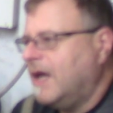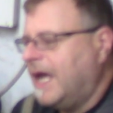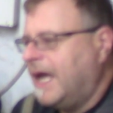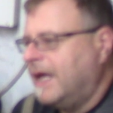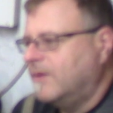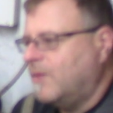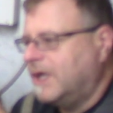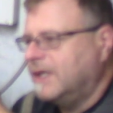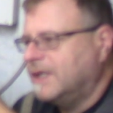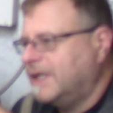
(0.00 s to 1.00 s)
And
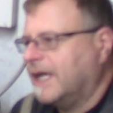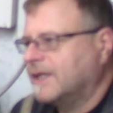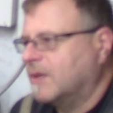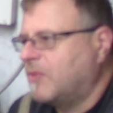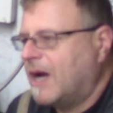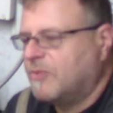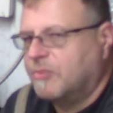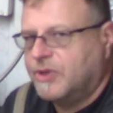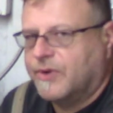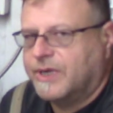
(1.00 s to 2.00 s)
when it detects the proper
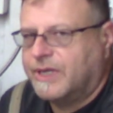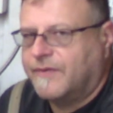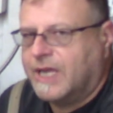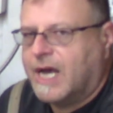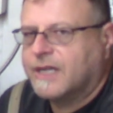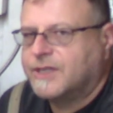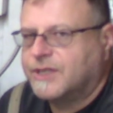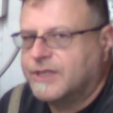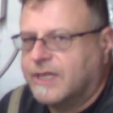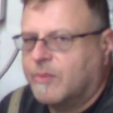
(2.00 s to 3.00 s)
purity of the
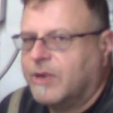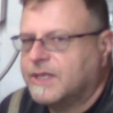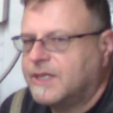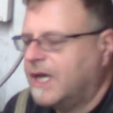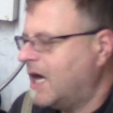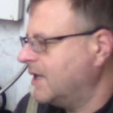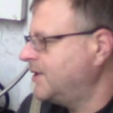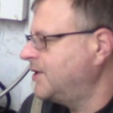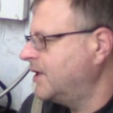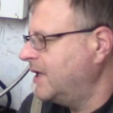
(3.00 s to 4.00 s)
oxygen to compress the
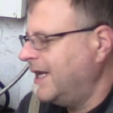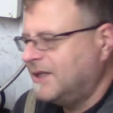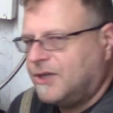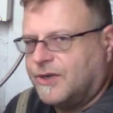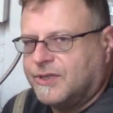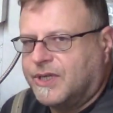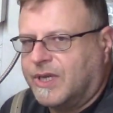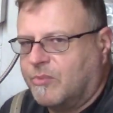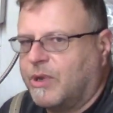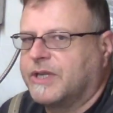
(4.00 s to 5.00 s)
oxygen, it turns the
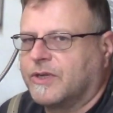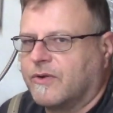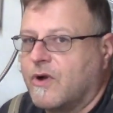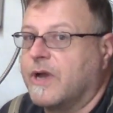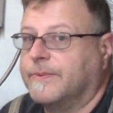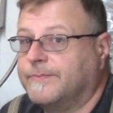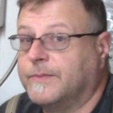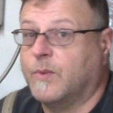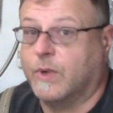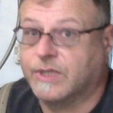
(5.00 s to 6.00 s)
compressor on.
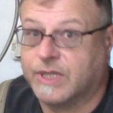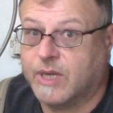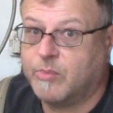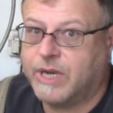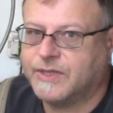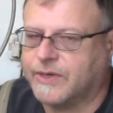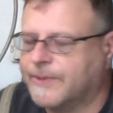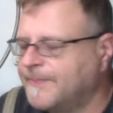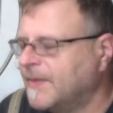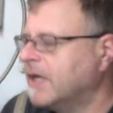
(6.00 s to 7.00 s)
What's the
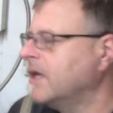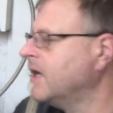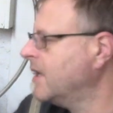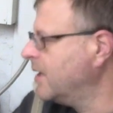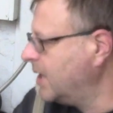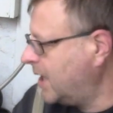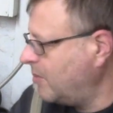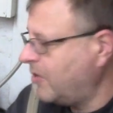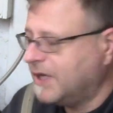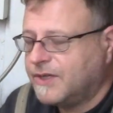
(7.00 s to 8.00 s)
compressor? The
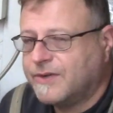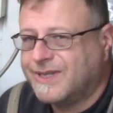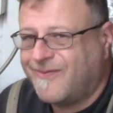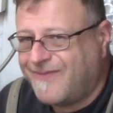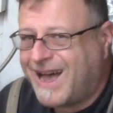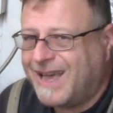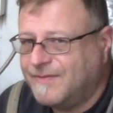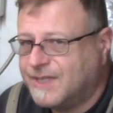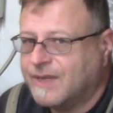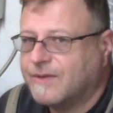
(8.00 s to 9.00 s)
compressor is a
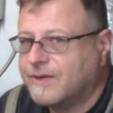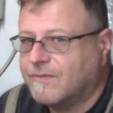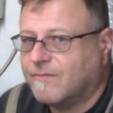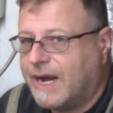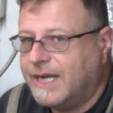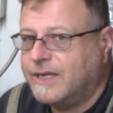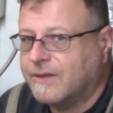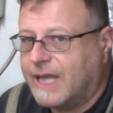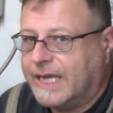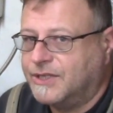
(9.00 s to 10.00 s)
5-cylinder
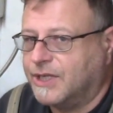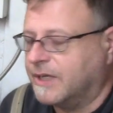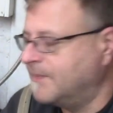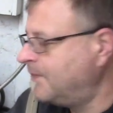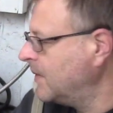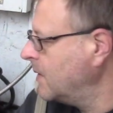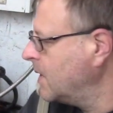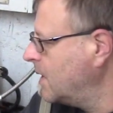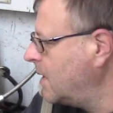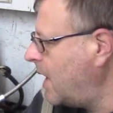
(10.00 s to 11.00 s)
radial engine.
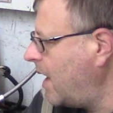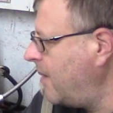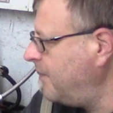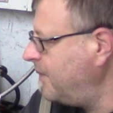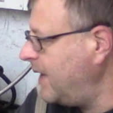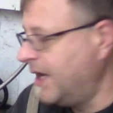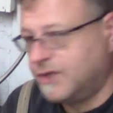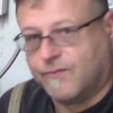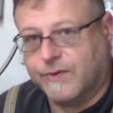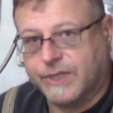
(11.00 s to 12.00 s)

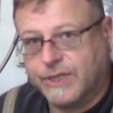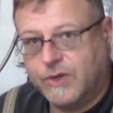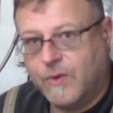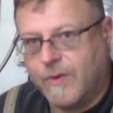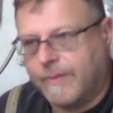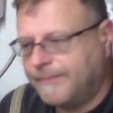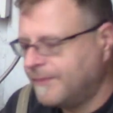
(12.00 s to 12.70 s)
It's really cool.